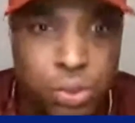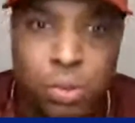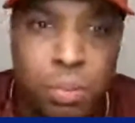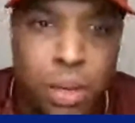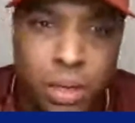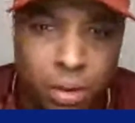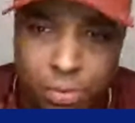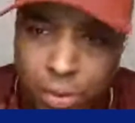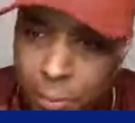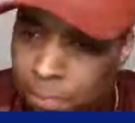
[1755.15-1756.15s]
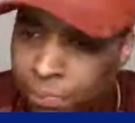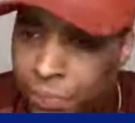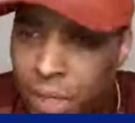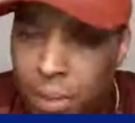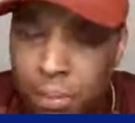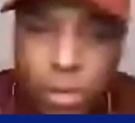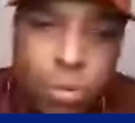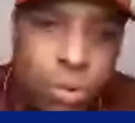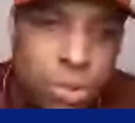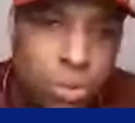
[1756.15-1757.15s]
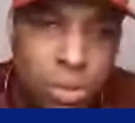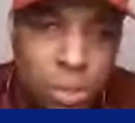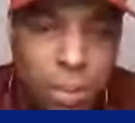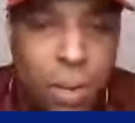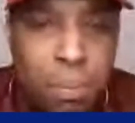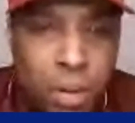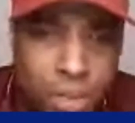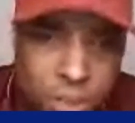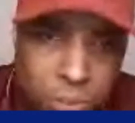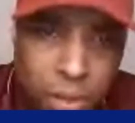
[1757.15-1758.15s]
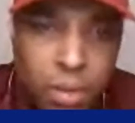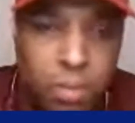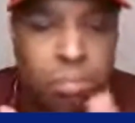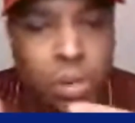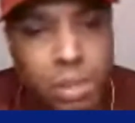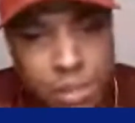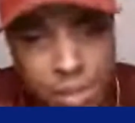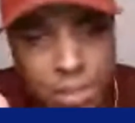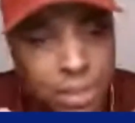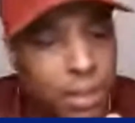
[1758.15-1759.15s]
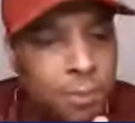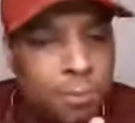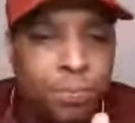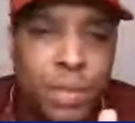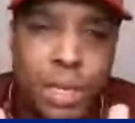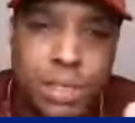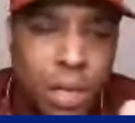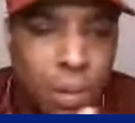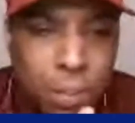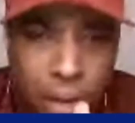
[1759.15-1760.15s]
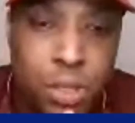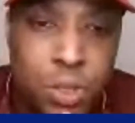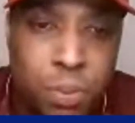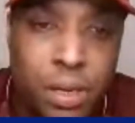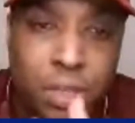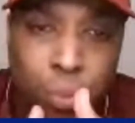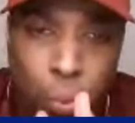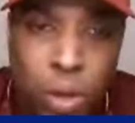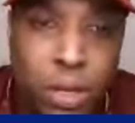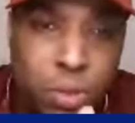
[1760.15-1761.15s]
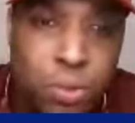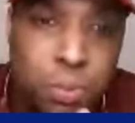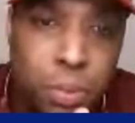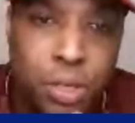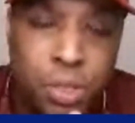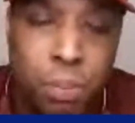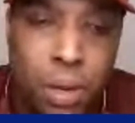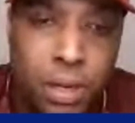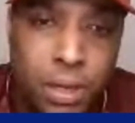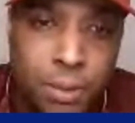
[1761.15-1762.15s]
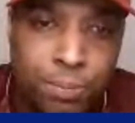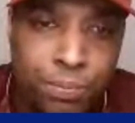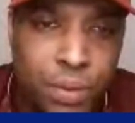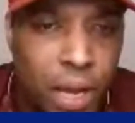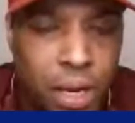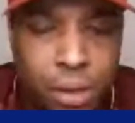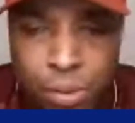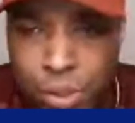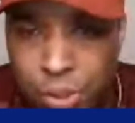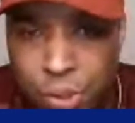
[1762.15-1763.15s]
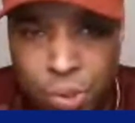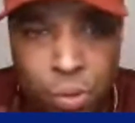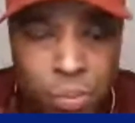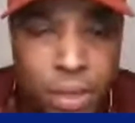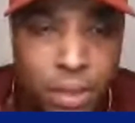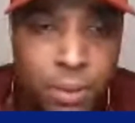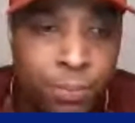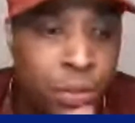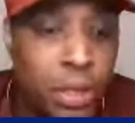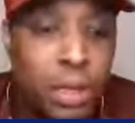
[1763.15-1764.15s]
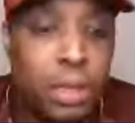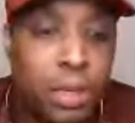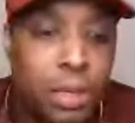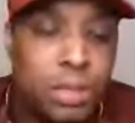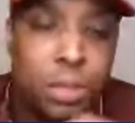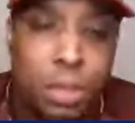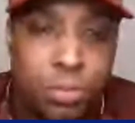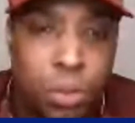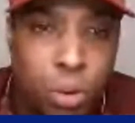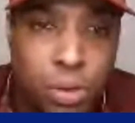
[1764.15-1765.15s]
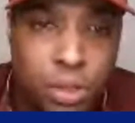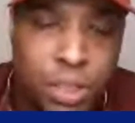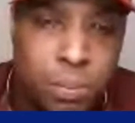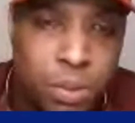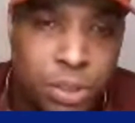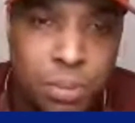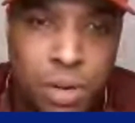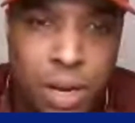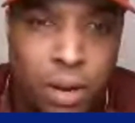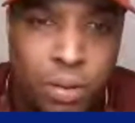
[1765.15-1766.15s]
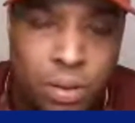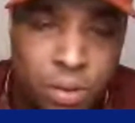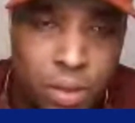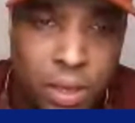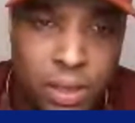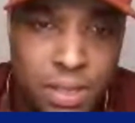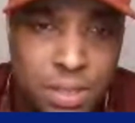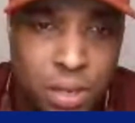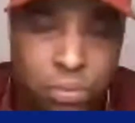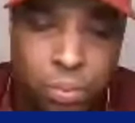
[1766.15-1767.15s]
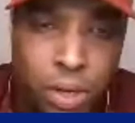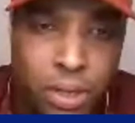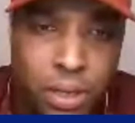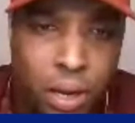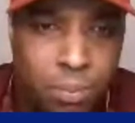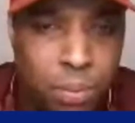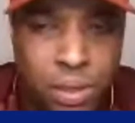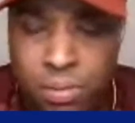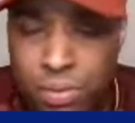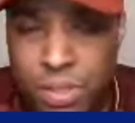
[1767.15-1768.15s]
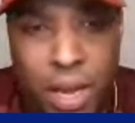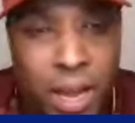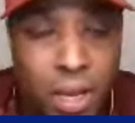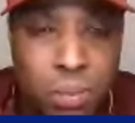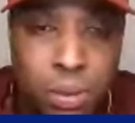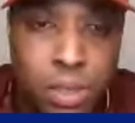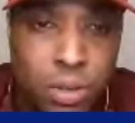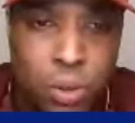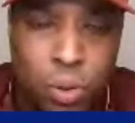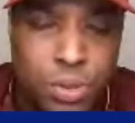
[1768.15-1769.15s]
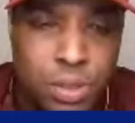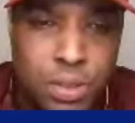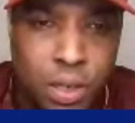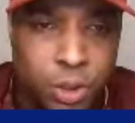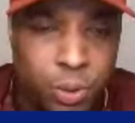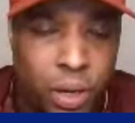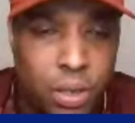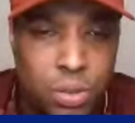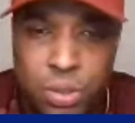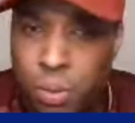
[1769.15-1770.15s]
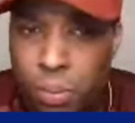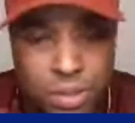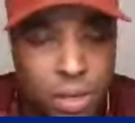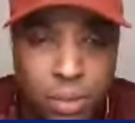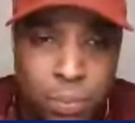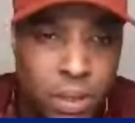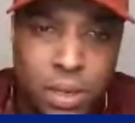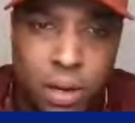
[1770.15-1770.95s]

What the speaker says: too many, I think. But they're always talking about money spent, money this. It's not about how much money you spend, it's where you spend your money. And there is just so many. Listen, if you go in the championship now and look at Elise from Reading, I believe he's got an 8 million clause in his contract. Someone's got to pick that up.